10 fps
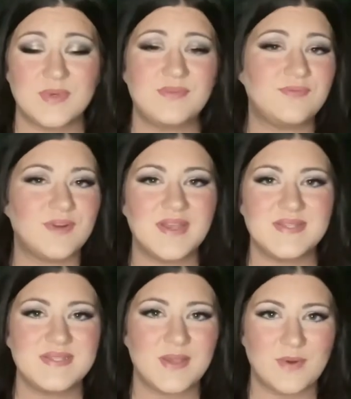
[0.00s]
with
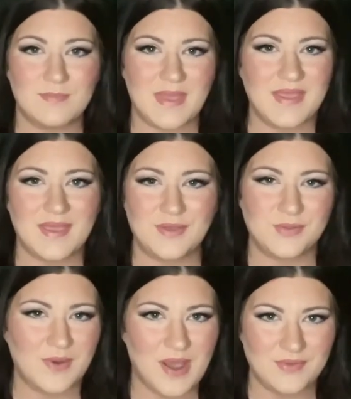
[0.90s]
friends they were making
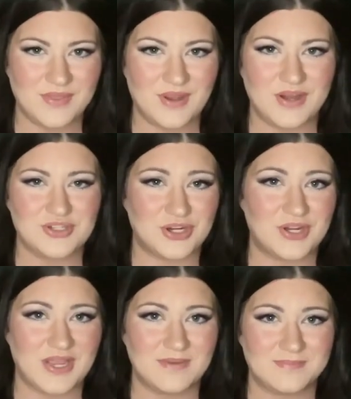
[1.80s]
throughout their
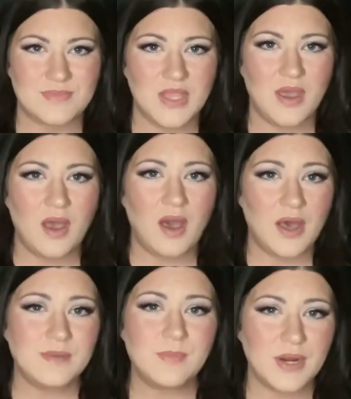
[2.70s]
journey.
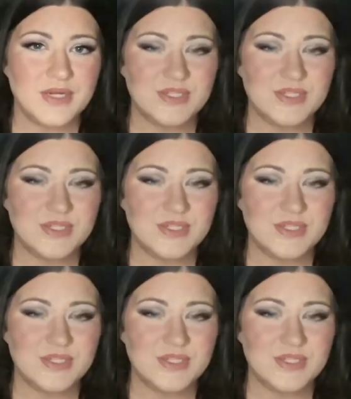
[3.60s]
On March